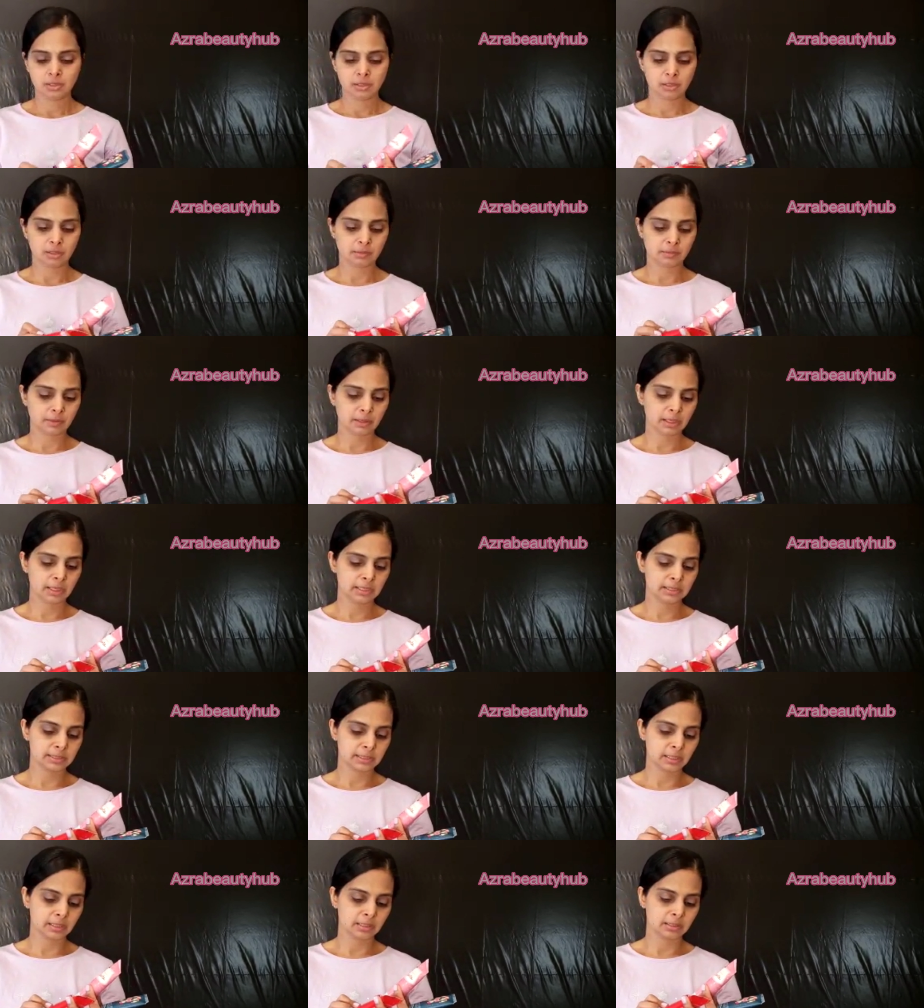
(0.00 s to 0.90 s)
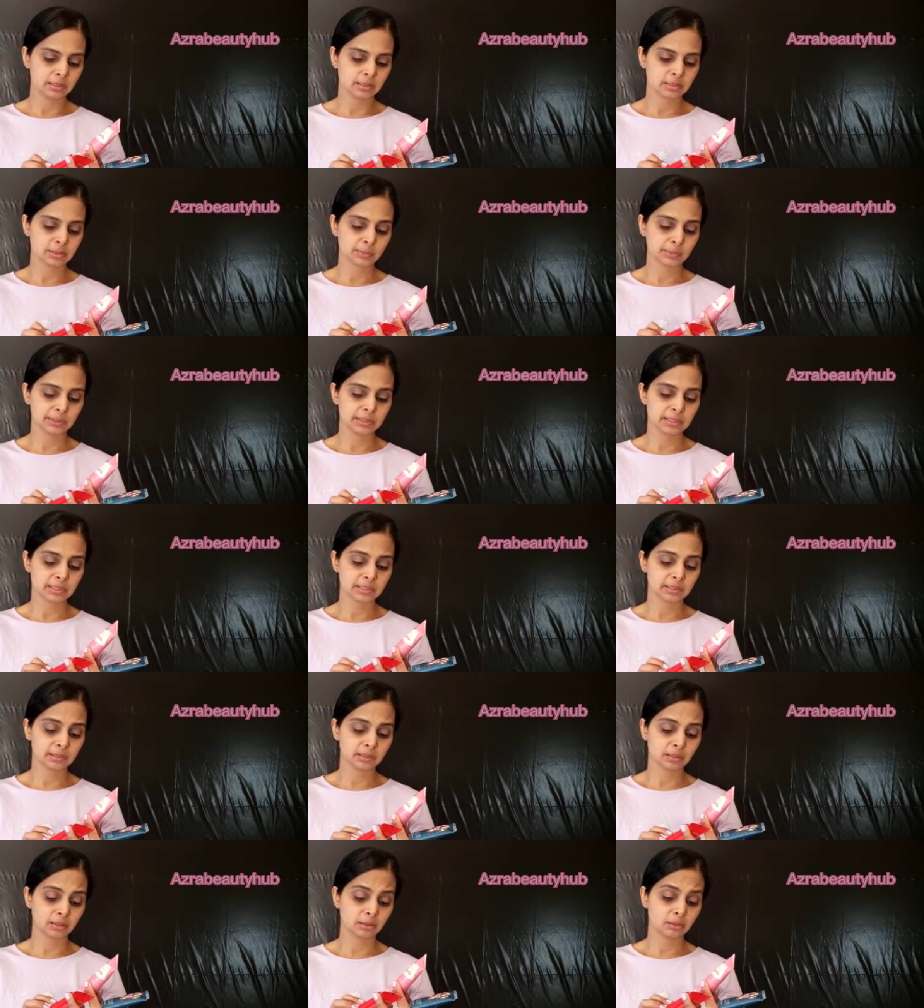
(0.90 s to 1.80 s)
All right, and this one is
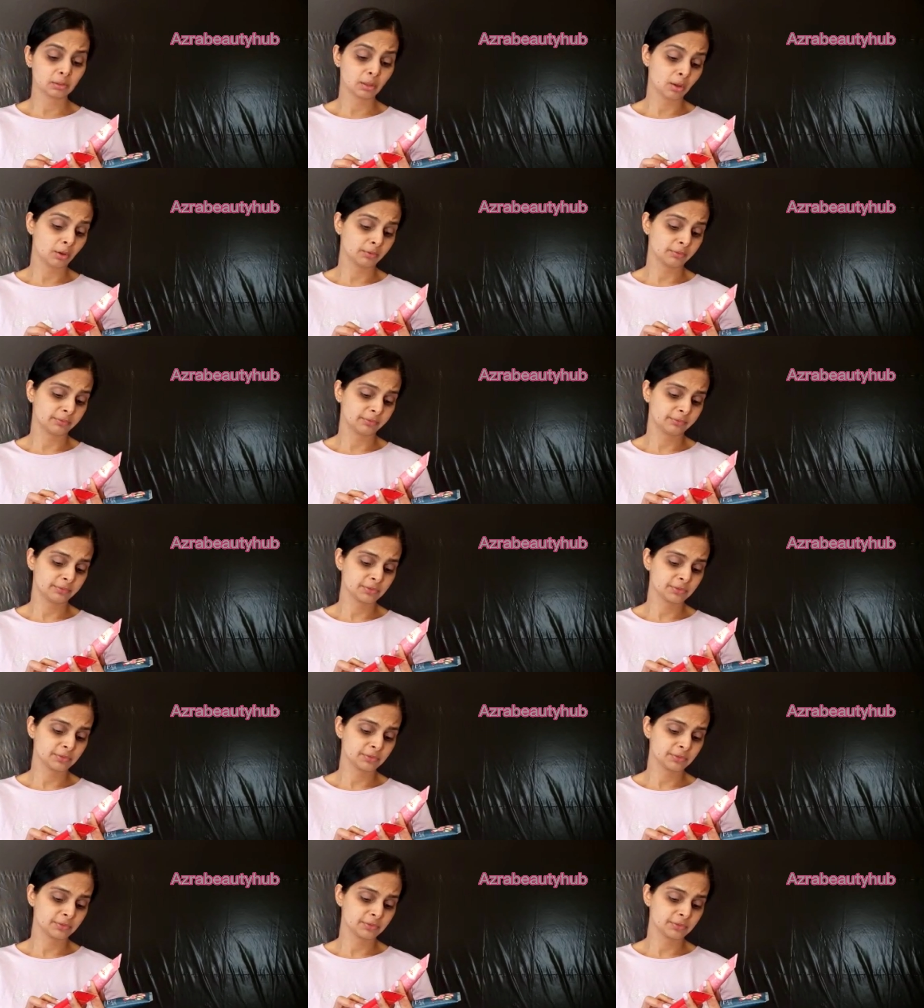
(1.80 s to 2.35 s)
silicone glove,